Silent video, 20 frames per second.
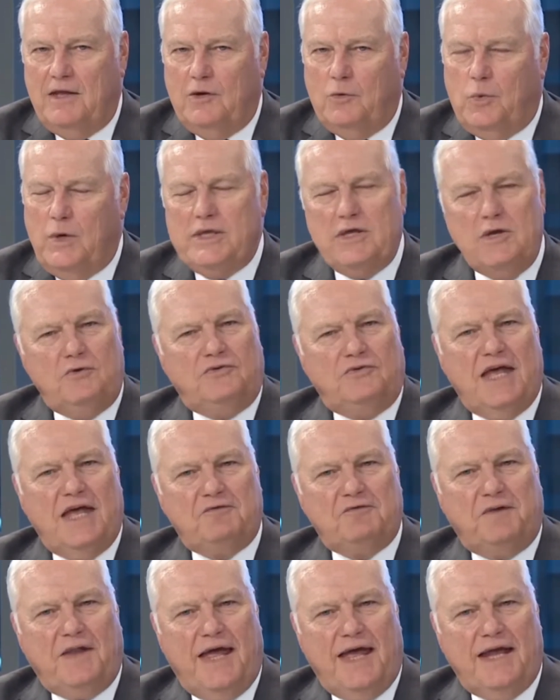We use
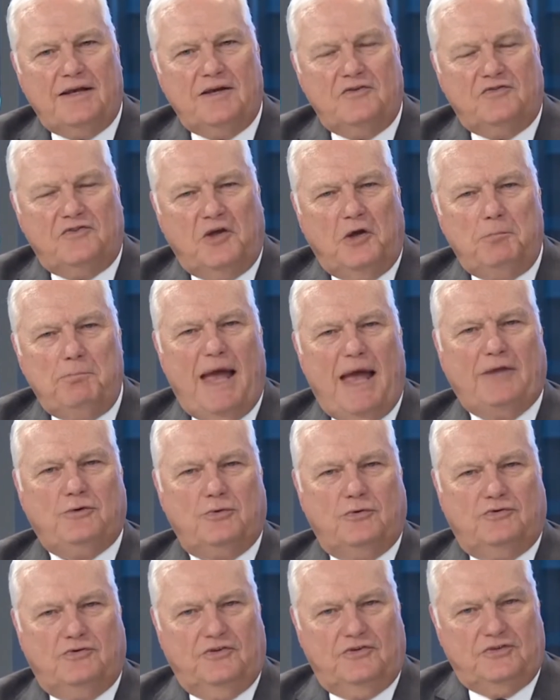that flag to sell
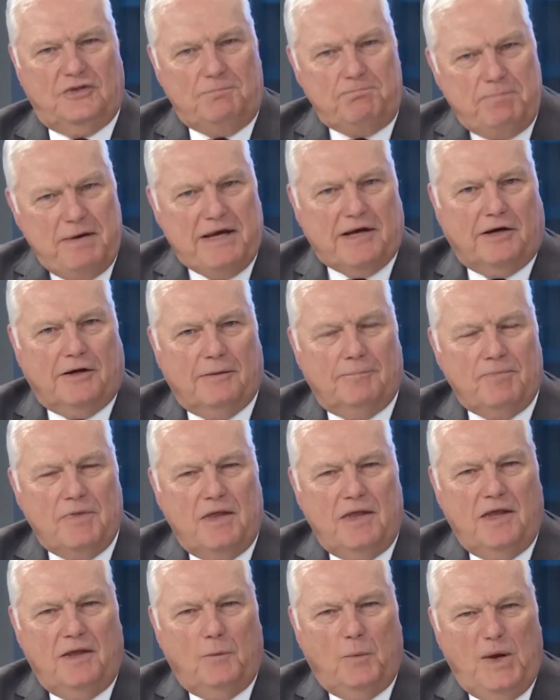mattresses and beer.
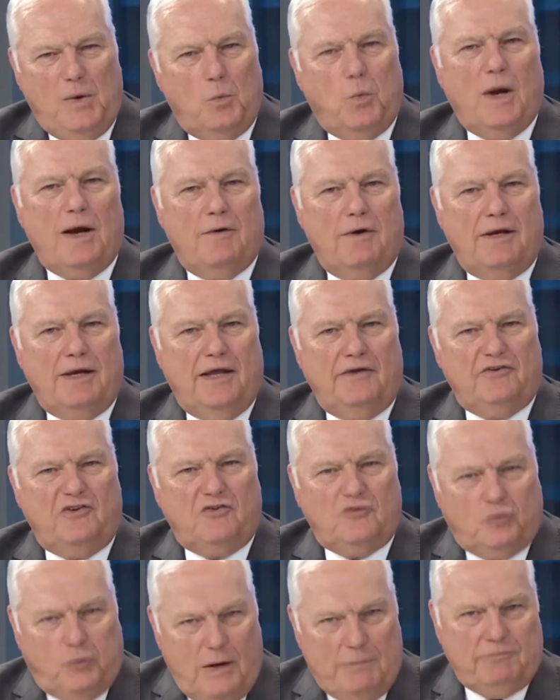We wear it as a
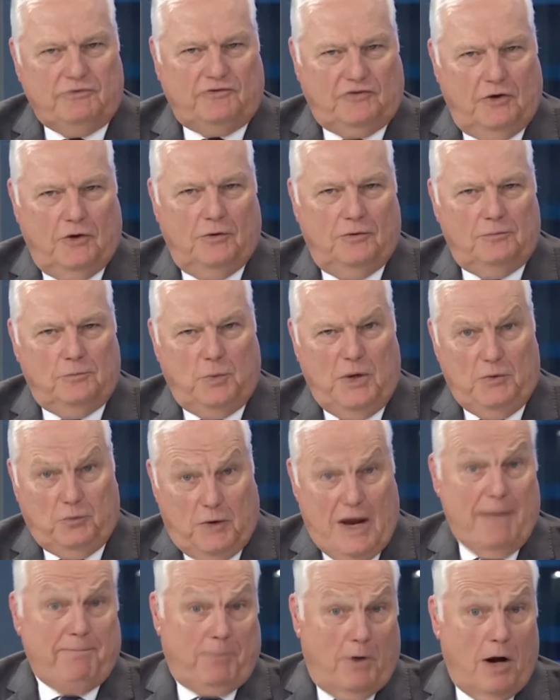swimsuit. We
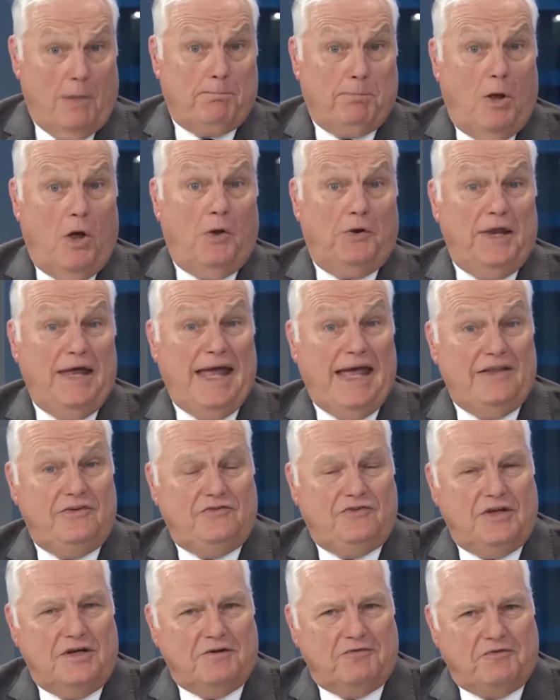wrap our bald
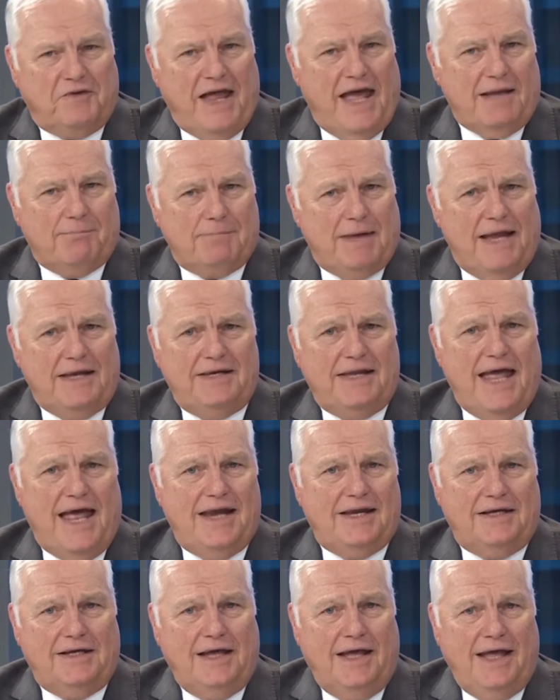heads in a flag
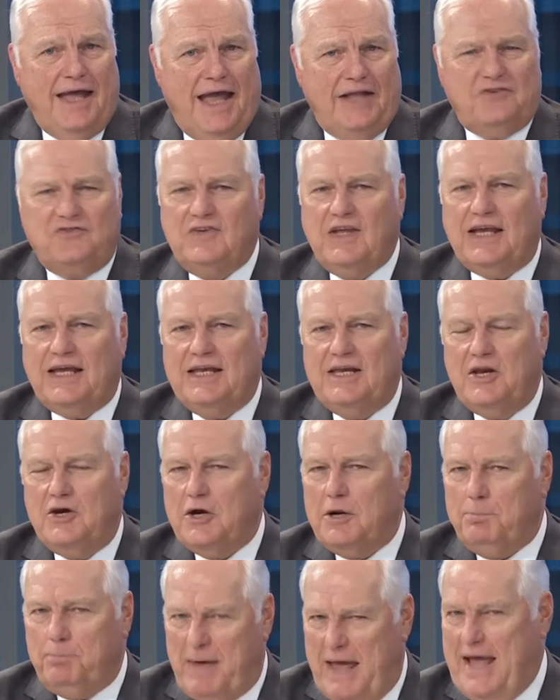bandana and stick it in
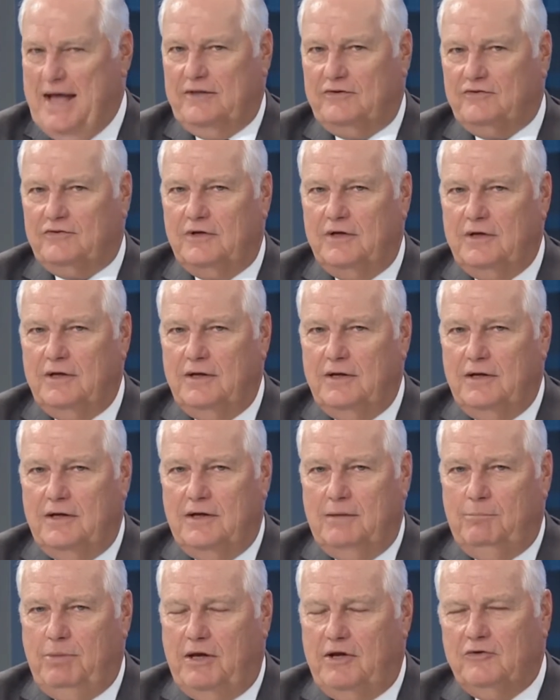our pants
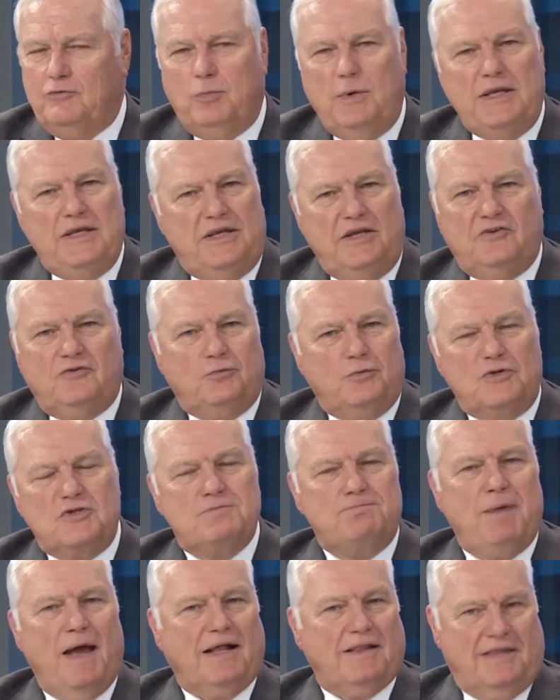because we
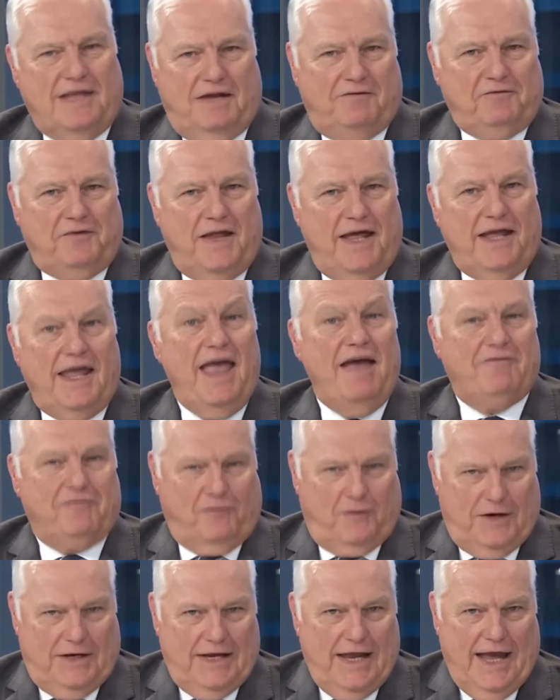disrespect that flag
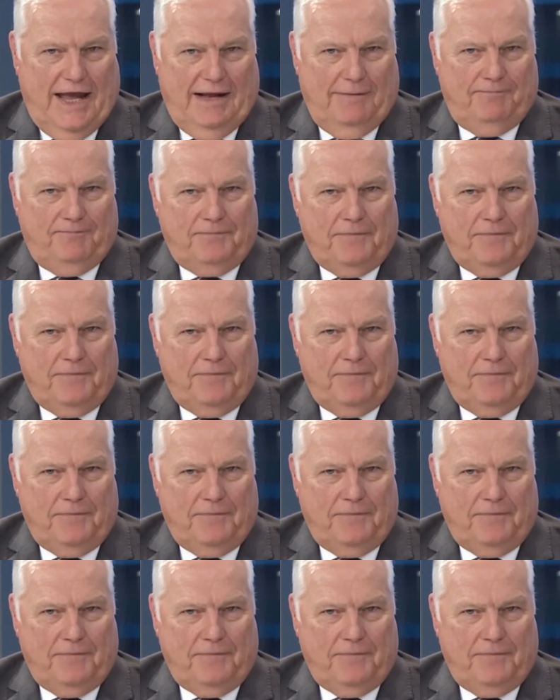every day.